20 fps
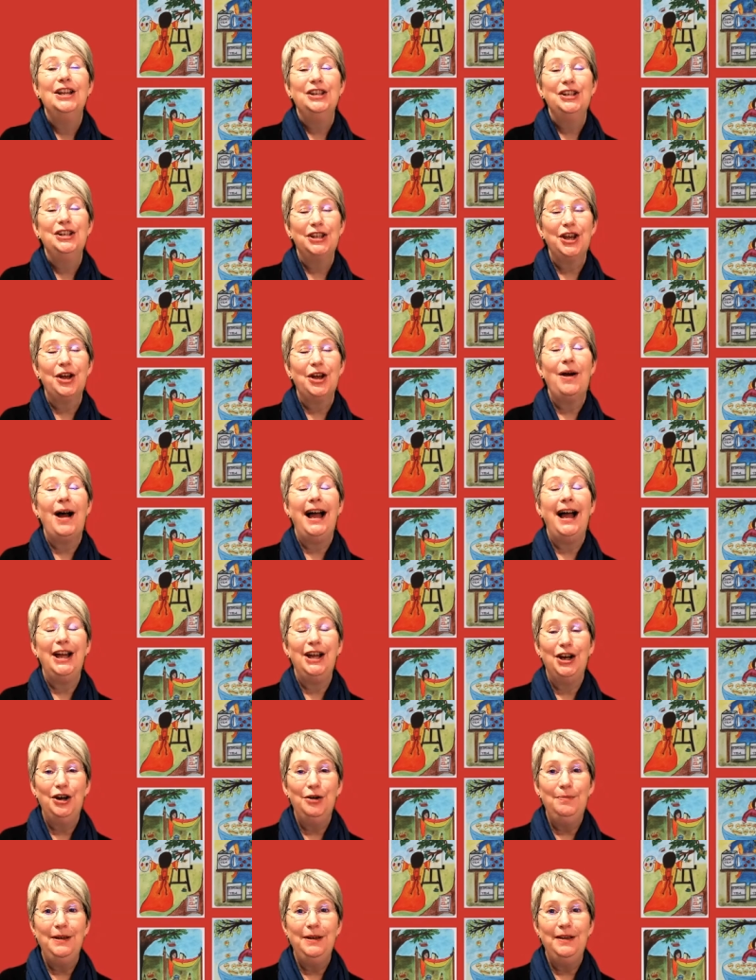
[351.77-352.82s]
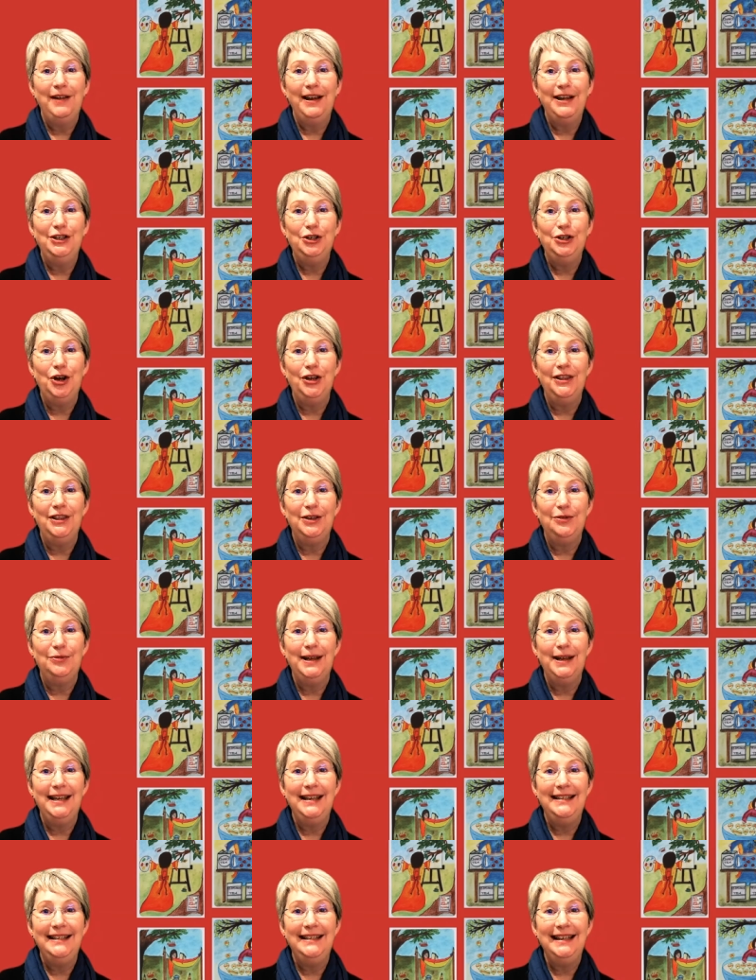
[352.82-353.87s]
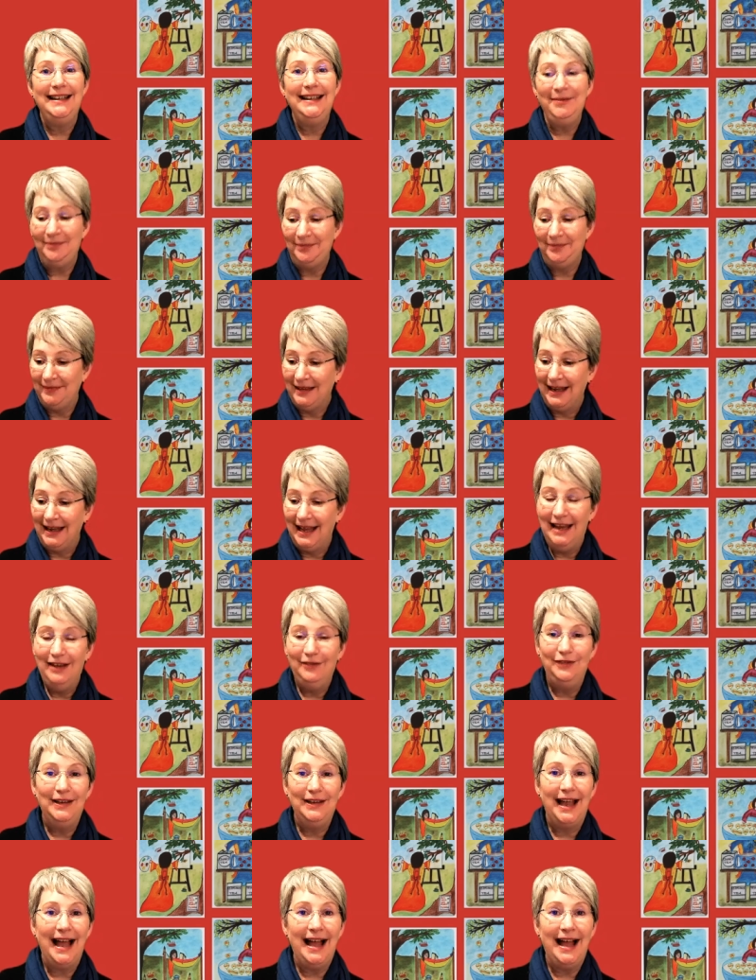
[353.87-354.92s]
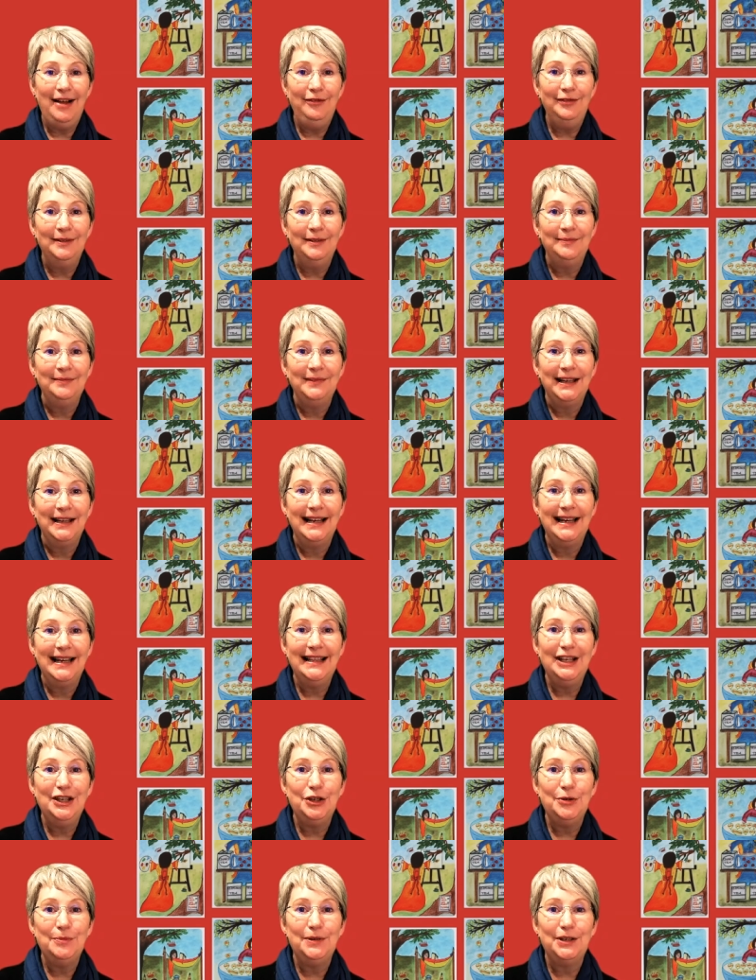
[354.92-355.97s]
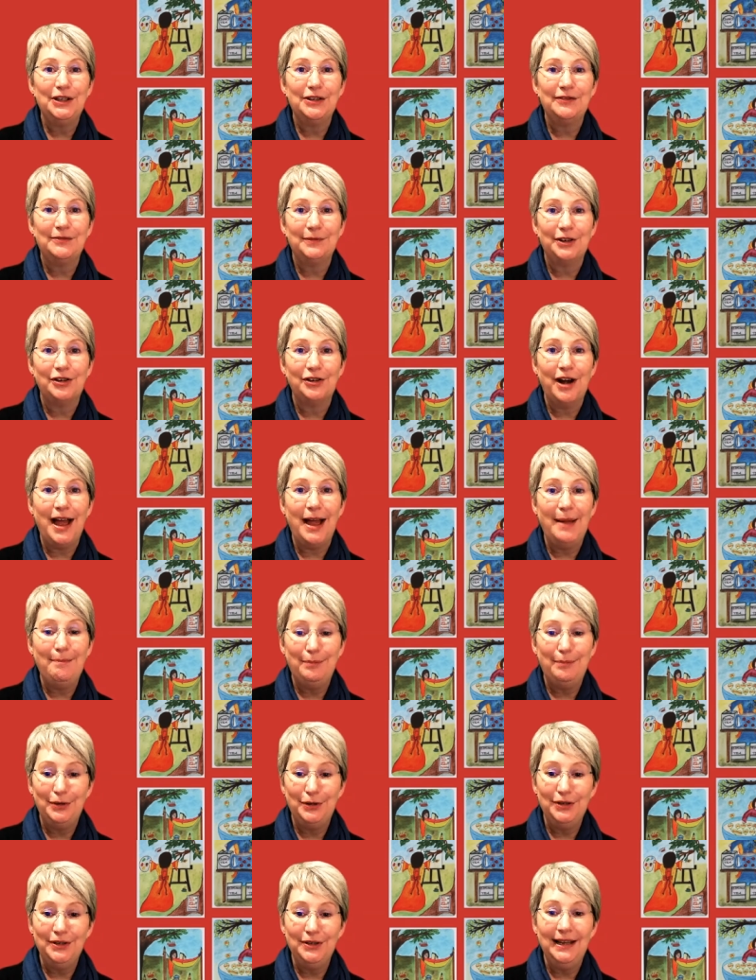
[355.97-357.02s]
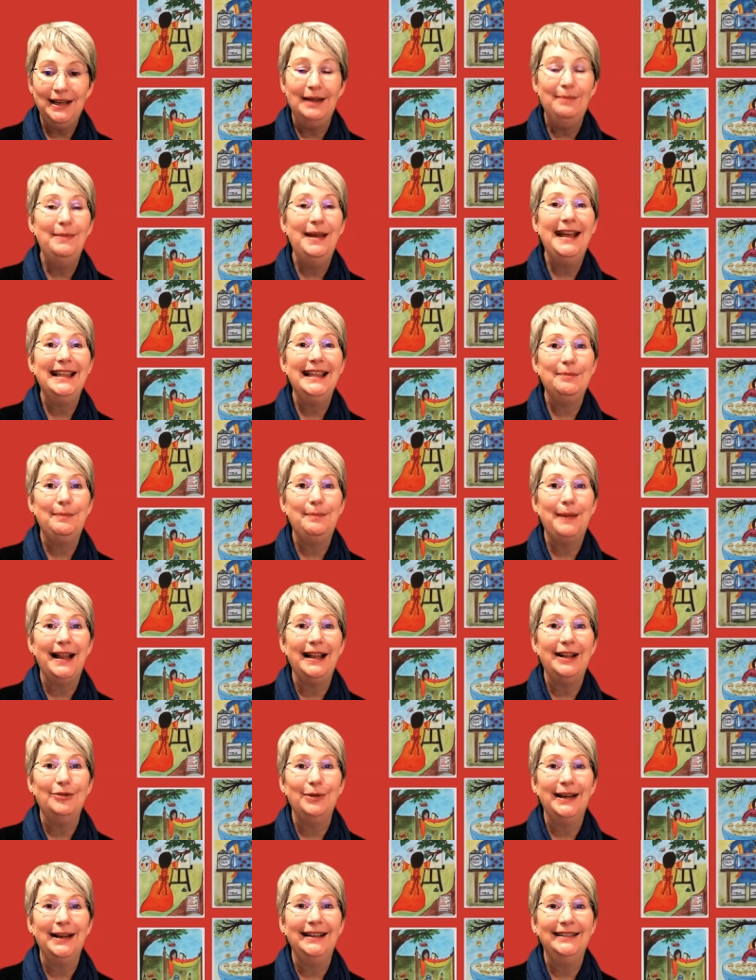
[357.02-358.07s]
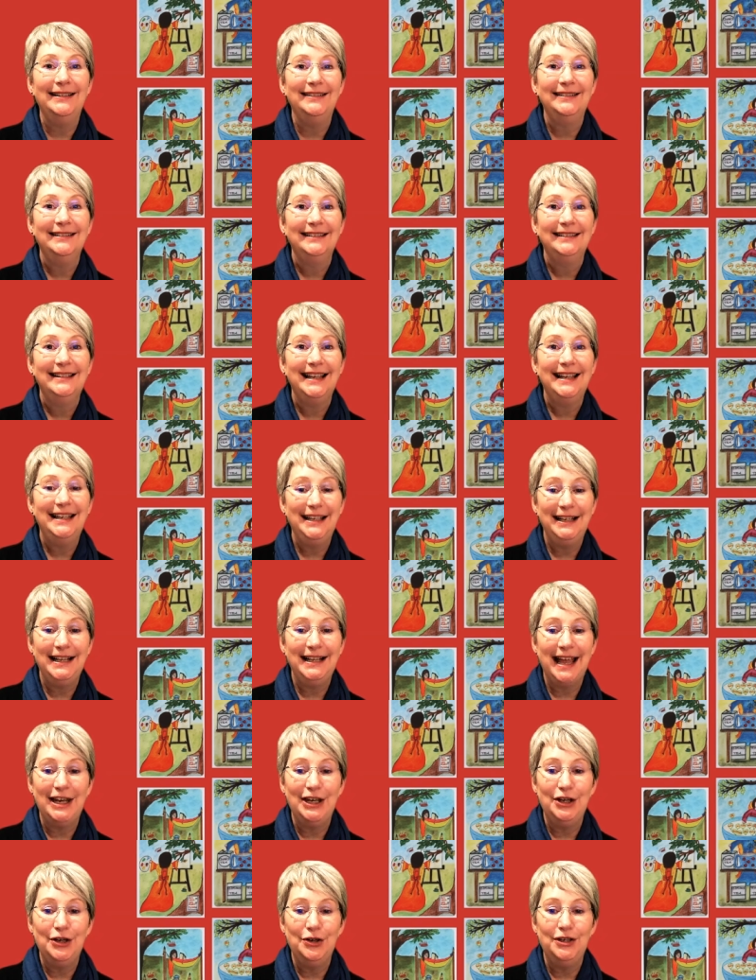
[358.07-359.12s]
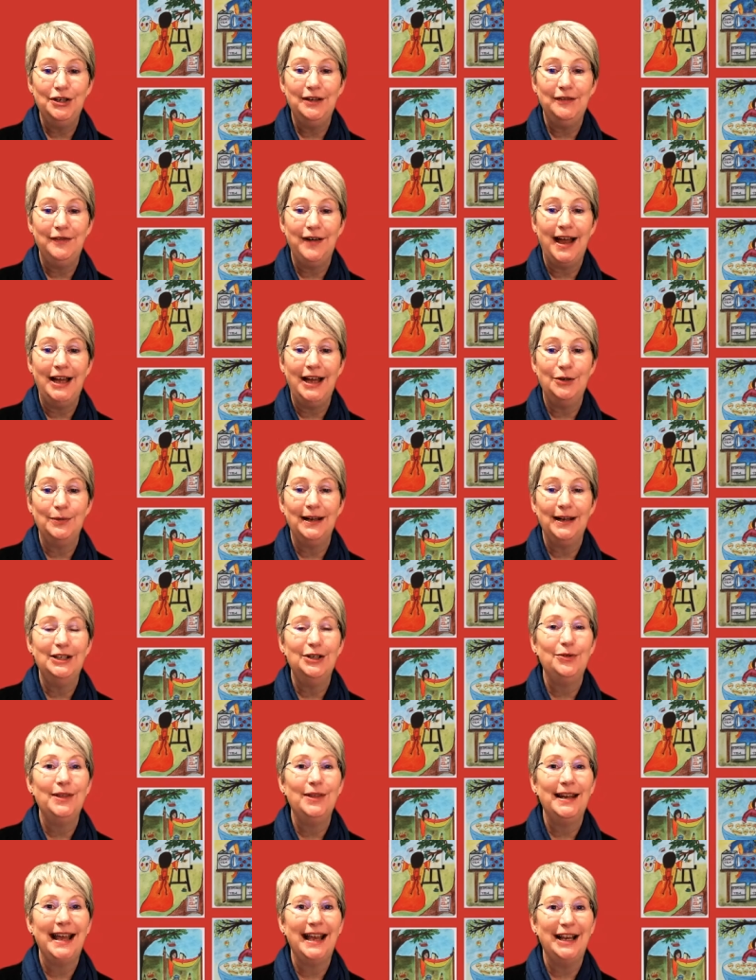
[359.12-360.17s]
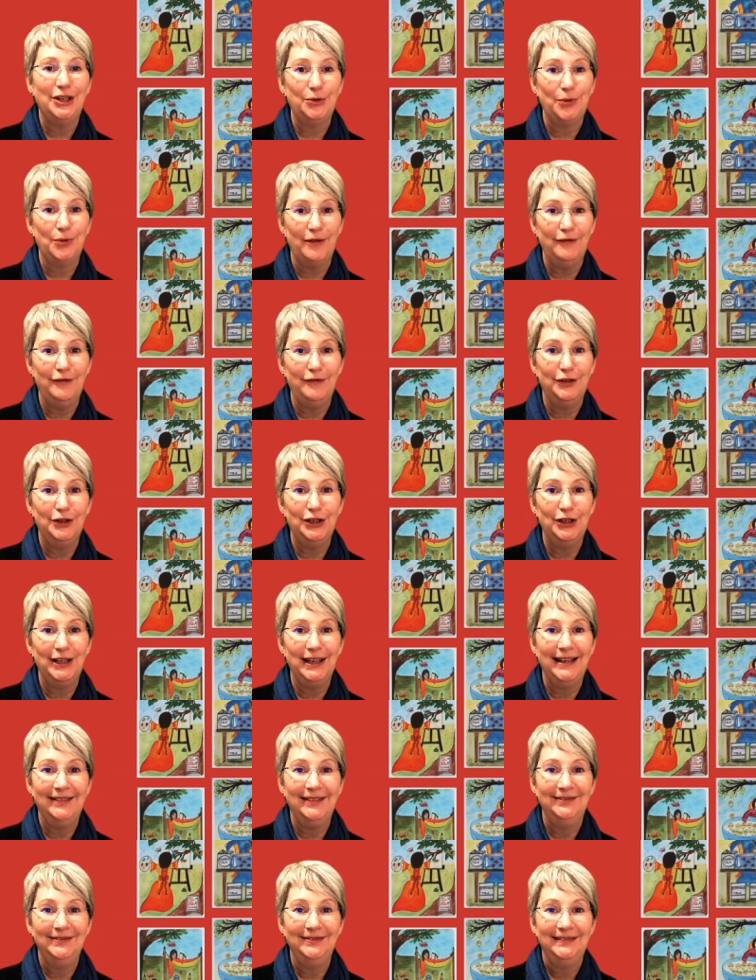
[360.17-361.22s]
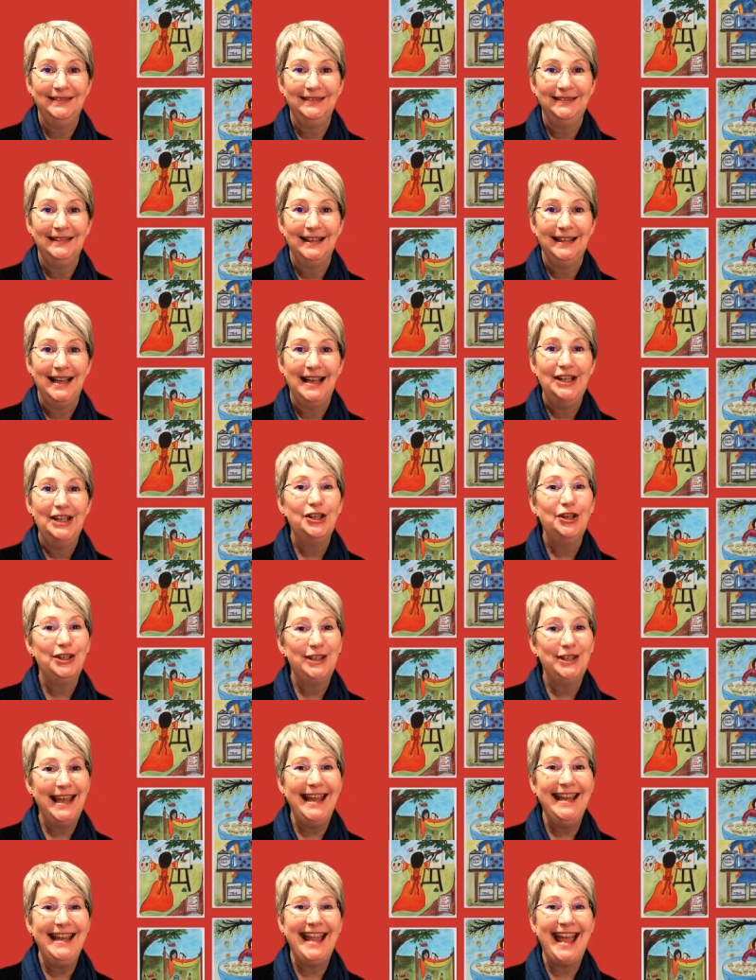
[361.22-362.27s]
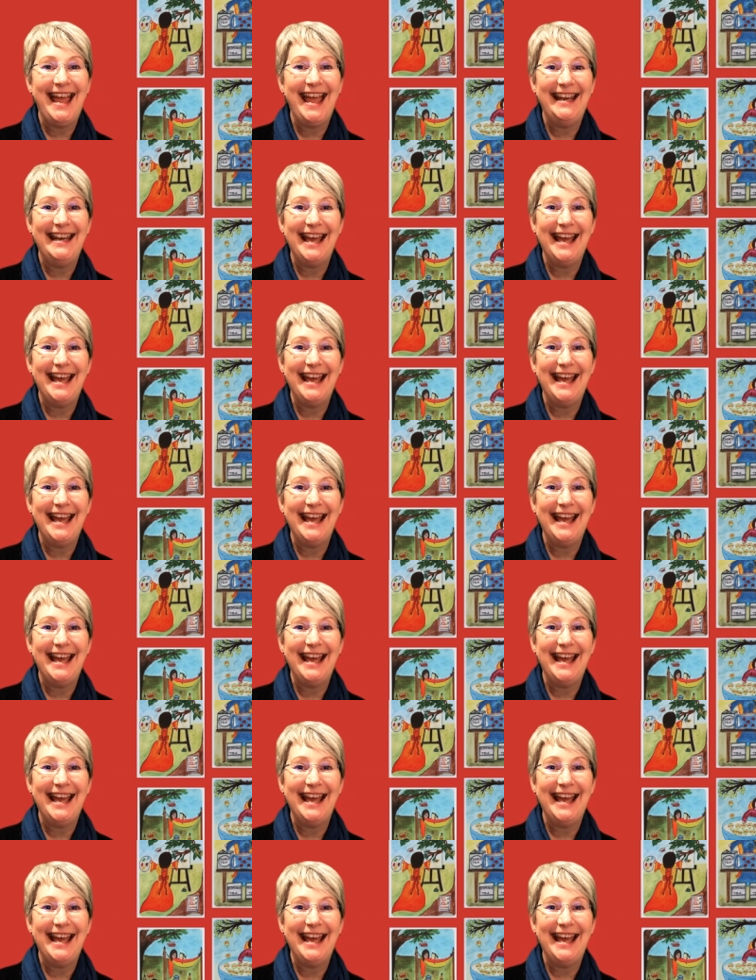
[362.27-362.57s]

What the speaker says: So I hope you've enjoyed the reading. If you have, click the subscribe button and make the bell ring. Then you'll get notified when I do the next one for you. So take care